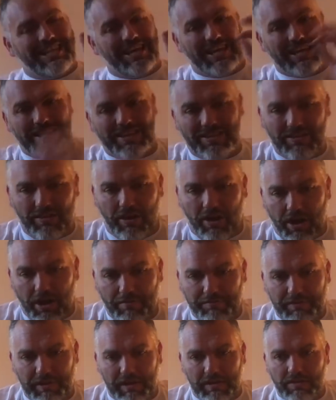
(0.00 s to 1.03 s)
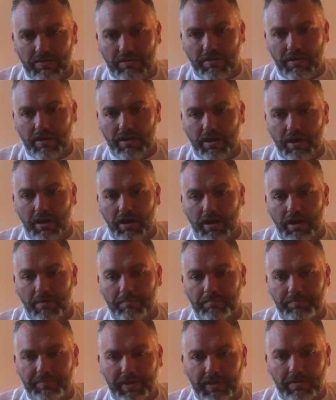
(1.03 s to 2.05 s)
taste, off taste
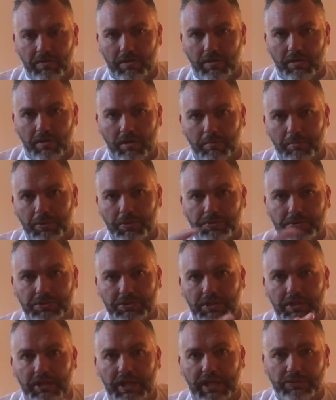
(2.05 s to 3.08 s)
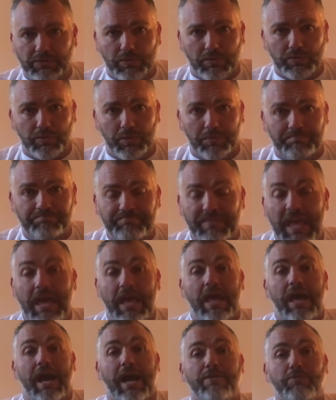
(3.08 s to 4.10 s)
um, as opposed to the dextrose one.
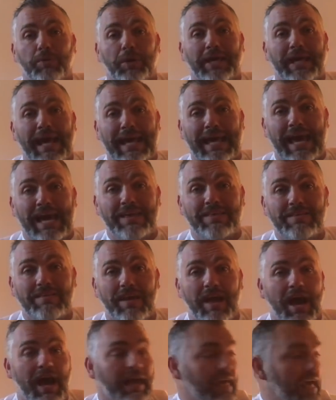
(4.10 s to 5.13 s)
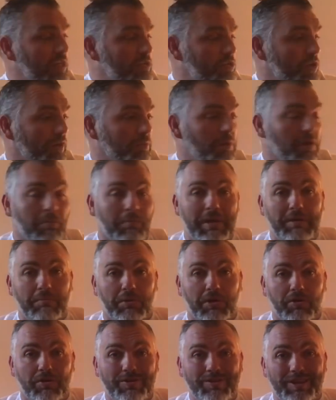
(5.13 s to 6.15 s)
That's what I got, guys. Uh, again, check me out,
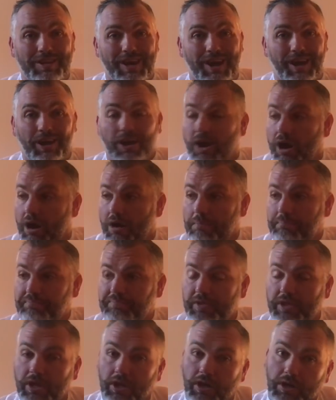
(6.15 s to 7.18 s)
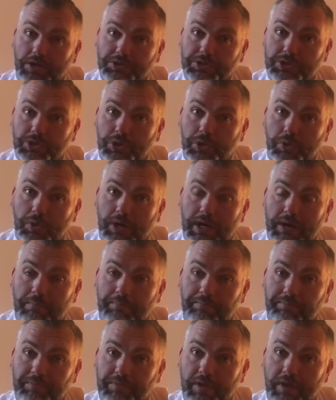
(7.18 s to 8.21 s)
makebeereasy.com. You can also,
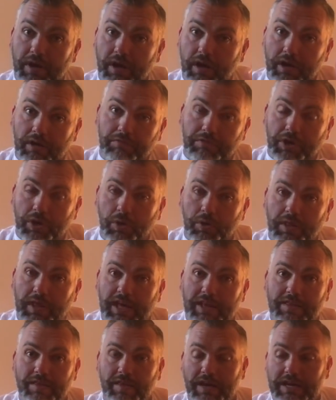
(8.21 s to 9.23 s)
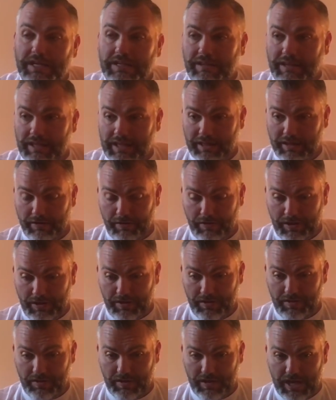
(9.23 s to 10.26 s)
um, uh, if you go to that site, there
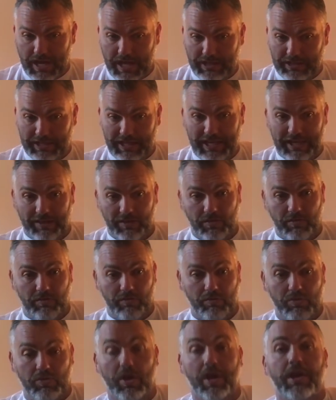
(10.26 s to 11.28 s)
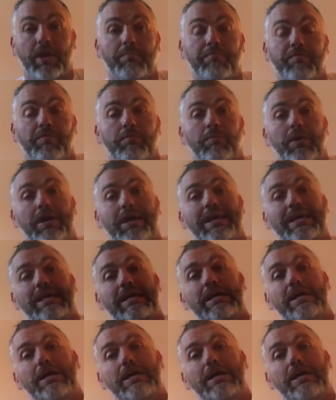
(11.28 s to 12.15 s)
is uh, links to sign up for my